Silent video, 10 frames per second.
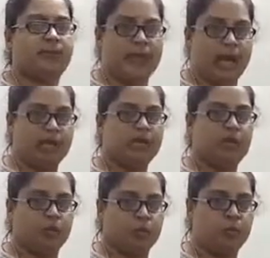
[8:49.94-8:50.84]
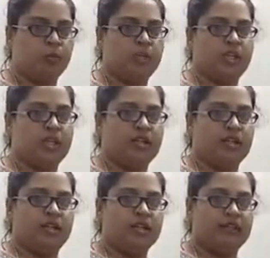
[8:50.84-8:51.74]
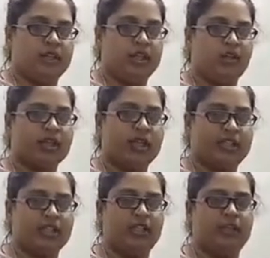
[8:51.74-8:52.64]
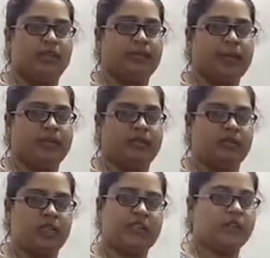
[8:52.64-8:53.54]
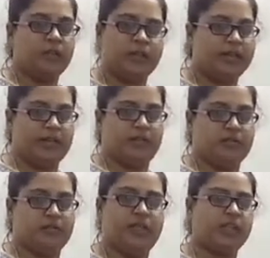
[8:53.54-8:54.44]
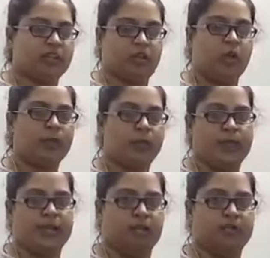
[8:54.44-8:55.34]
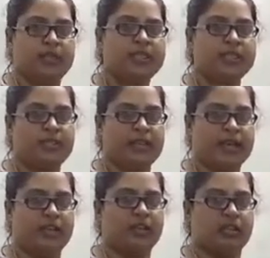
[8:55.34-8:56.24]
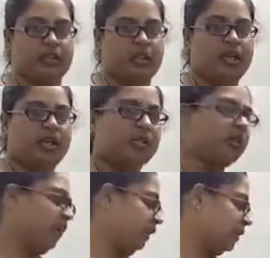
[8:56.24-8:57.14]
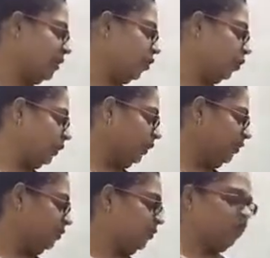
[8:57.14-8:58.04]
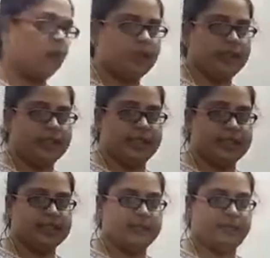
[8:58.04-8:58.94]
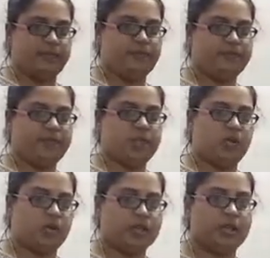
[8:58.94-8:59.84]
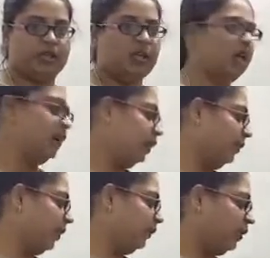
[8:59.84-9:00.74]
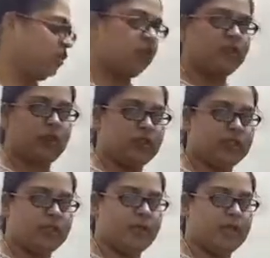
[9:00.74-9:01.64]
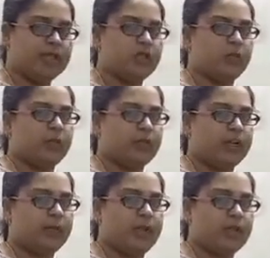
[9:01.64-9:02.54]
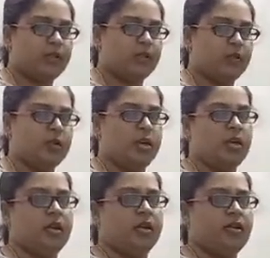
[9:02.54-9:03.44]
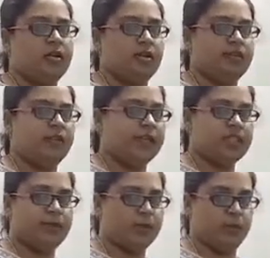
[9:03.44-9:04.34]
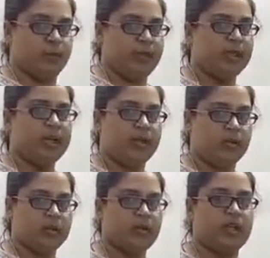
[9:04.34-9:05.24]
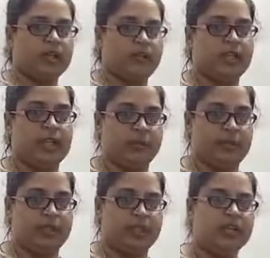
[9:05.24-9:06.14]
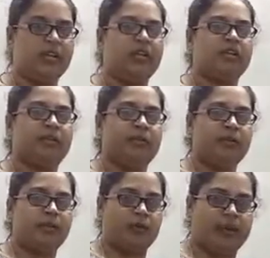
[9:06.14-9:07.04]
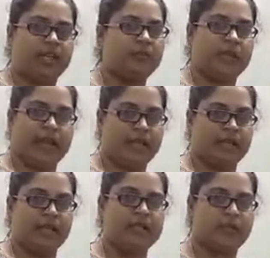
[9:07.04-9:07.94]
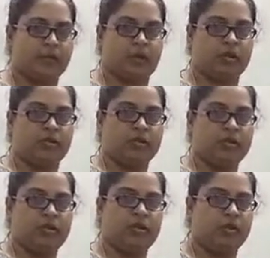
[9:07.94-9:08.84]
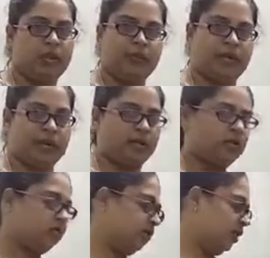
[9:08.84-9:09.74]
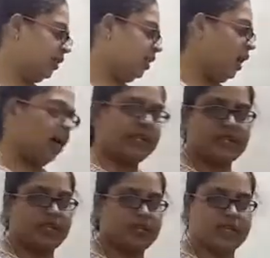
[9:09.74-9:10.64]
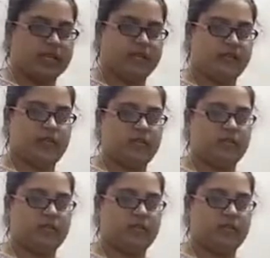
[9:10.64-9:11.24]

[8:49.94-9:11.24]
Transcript: plant to move without any, it will bend but it will not break, means that it is due to the wall thickness. Okay, the main function of parenchyma is to provide plant to flexible movement, and also it will help in the providing mechanical support to the plant. Understood second one?